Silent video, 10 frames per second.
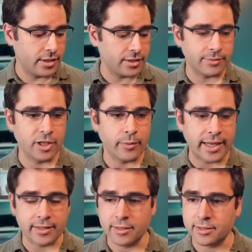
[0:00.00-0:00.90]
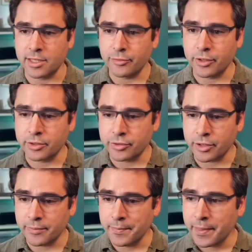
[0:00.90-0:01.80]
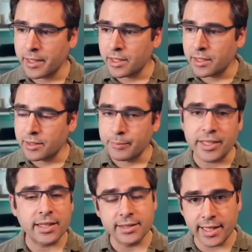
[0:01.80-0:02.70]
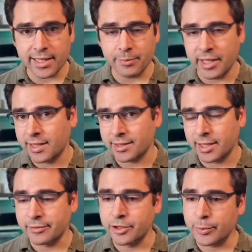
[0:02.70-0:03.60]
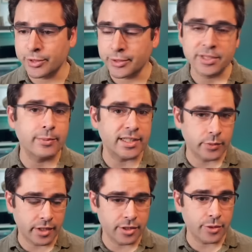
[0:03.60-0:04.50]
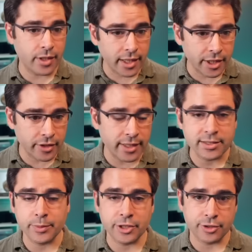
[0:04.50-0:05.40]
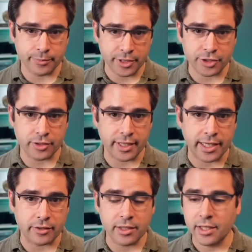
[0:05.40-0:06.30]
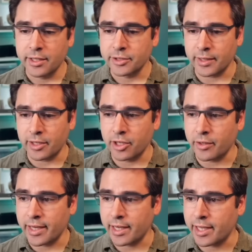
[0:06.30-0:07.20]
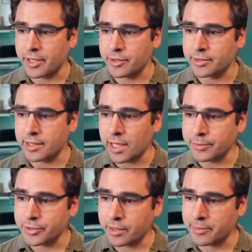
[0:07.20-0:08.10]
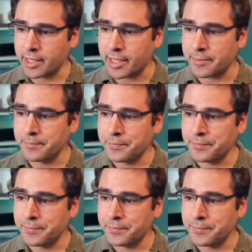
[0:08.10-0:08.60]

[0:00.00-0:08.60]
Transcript: So let me go back into the software control. Because the ATEM Mini doesn't have super source, the best we can do here is a picture-in-picture -picture layout. So I can go ahead and use an upstream key,